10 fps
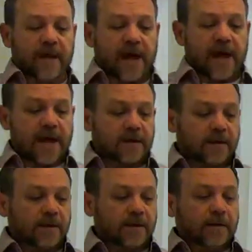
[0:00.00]
and
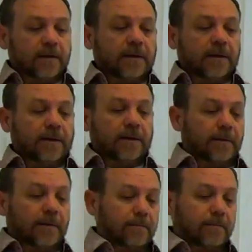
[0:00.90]

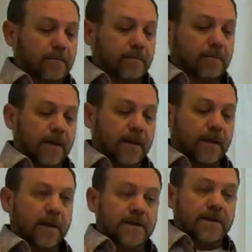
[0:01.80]

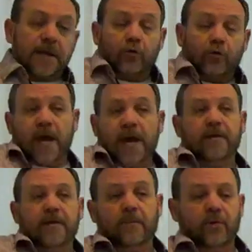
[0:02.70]
He had created
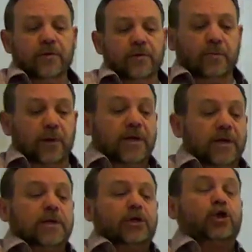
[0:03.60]
them with the ability
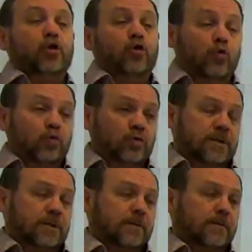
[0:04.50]
to choose.
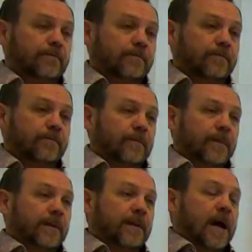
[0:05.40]

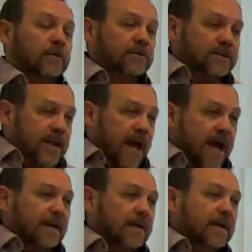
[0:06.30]
Now,
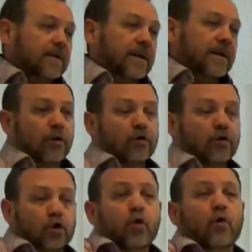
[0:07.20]
sadly, their
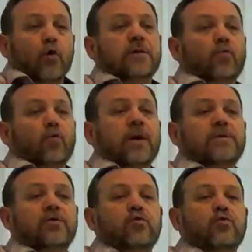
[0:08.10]
choice was
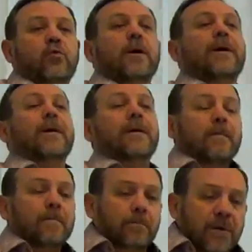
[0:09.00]
to
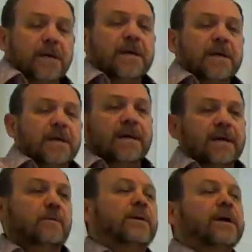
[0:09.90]
be
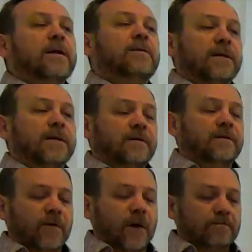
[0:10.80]
independent
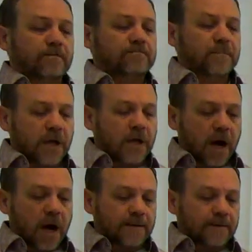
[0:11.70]
from
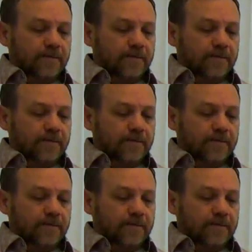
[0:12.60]
God.